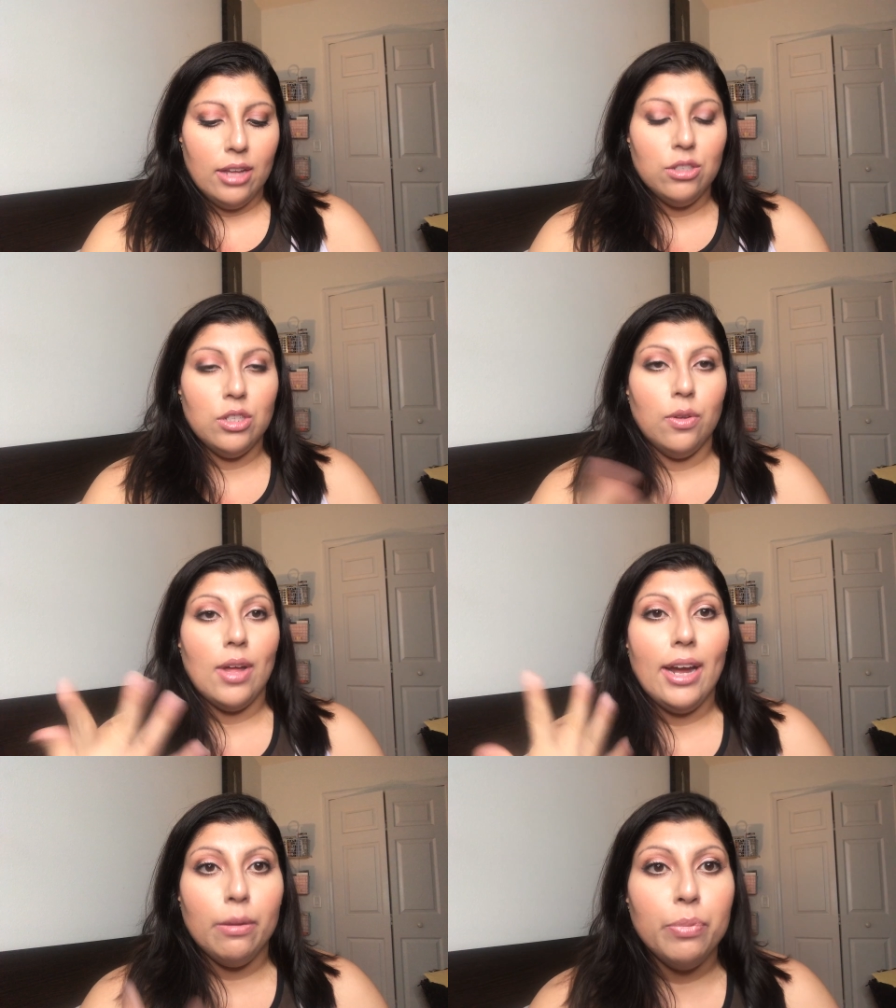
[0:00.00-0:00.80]
And so
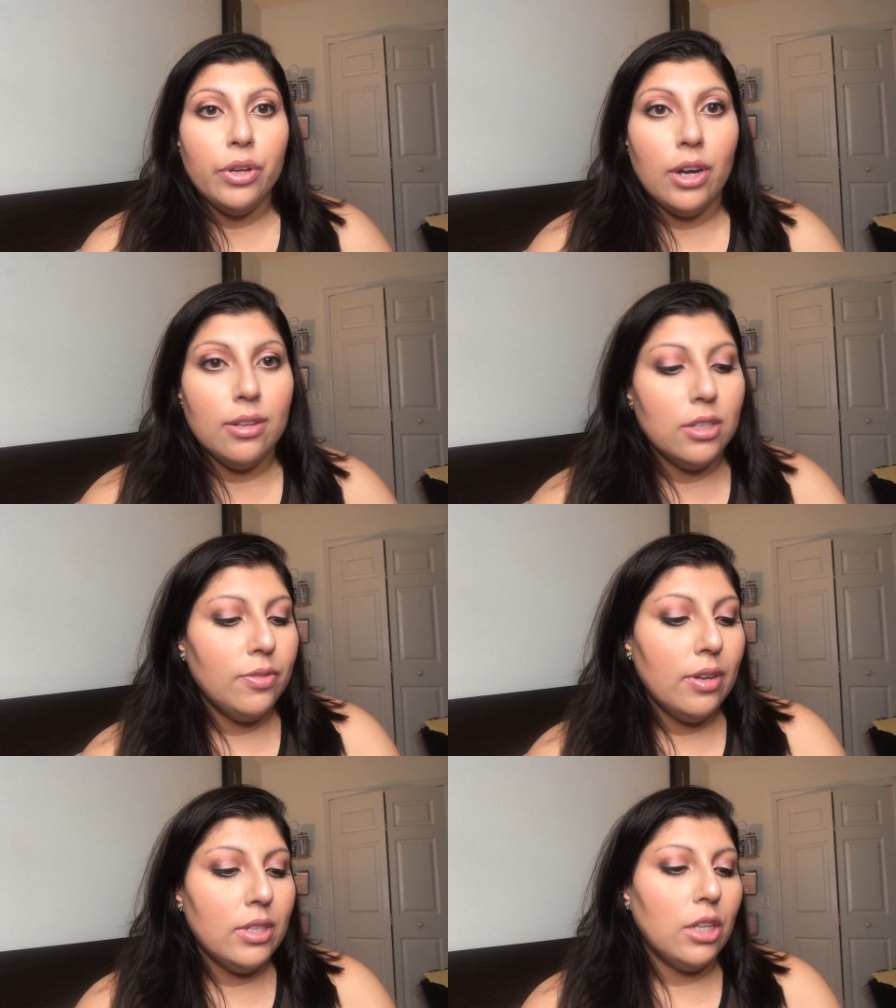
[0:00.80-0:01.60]
I put on
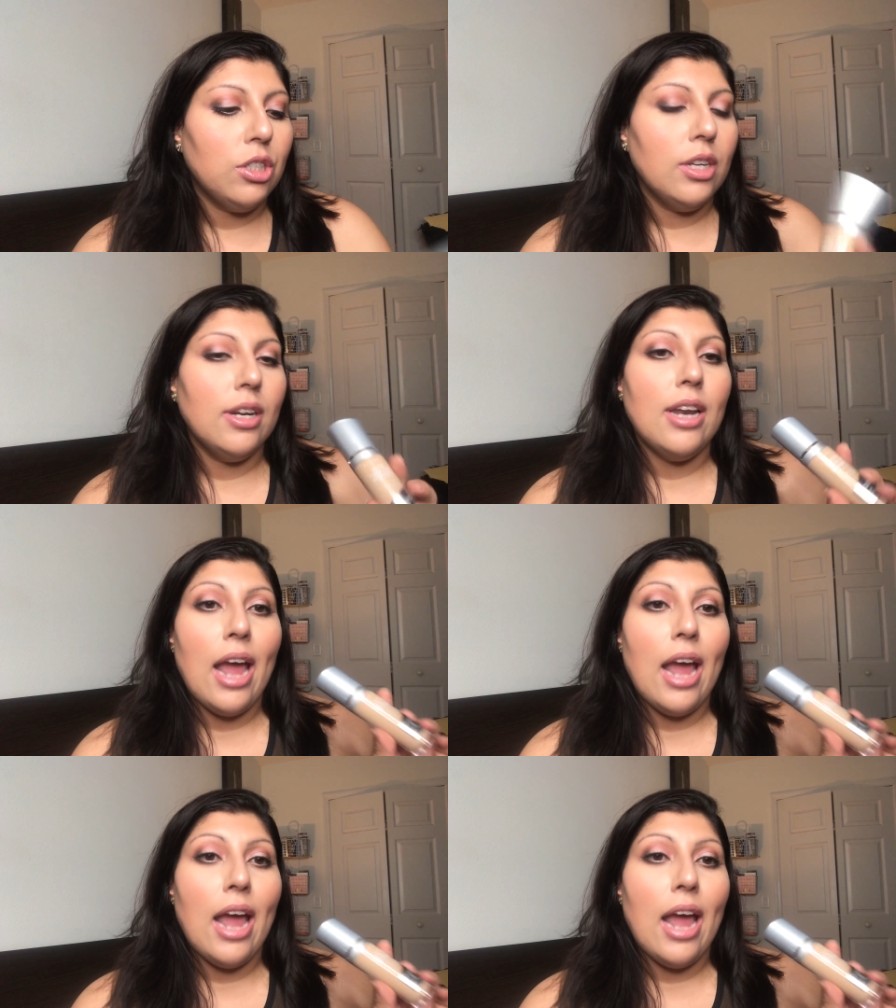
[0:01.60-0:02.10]
this foundation.